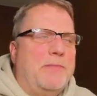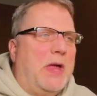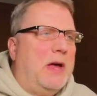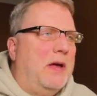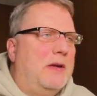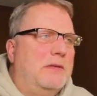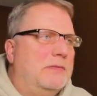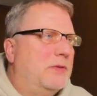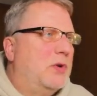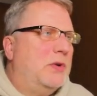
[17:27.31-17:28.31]

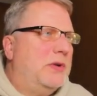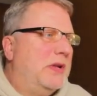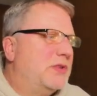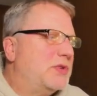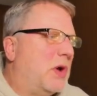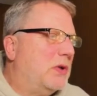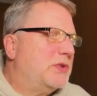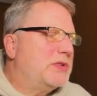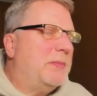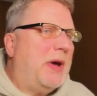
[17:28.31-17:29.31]
could install
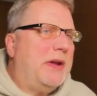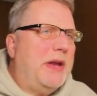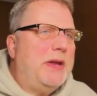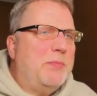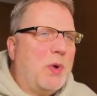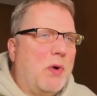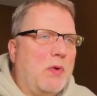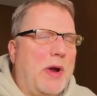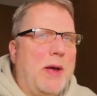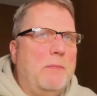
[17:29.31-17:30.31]
just about any
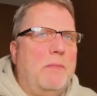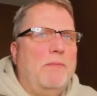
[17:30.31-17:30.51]
program.